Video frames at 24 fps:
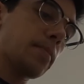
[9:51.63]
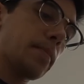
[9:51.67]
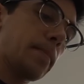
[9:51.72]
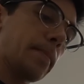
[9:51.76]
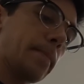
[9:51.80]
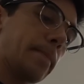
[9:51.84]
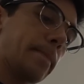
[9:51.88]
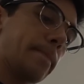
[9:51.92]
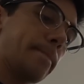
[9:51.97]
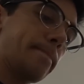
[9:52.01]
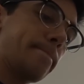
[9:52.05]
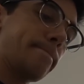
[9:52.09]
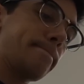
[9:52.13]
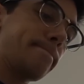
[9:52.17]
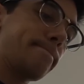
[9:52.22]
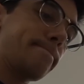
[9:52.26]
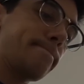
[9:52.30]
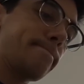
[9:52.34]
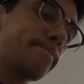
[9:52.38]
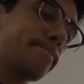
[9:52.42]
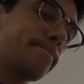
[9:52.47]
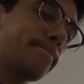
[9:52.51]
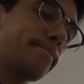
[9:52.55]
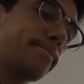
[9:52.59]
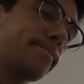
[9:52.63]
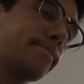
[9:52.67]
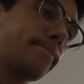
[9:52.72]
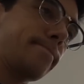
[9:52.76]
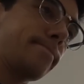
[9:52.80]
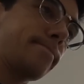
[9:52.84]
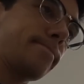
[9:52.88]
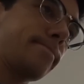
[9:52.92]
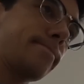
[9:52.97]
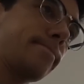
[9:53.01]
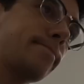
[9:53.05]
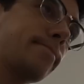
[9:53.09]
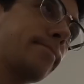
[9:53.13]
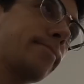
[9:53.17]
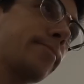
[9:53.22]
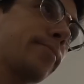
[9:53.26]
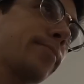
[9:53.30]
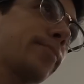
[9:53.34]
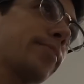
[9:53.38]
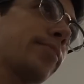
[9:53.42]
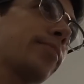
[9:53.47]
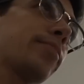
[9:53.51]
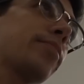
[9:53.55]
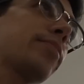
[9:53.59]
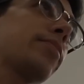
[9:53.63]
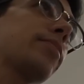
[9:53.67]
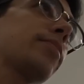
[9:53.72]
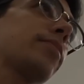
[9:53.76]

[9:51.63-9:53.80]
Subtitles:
(no one is talking)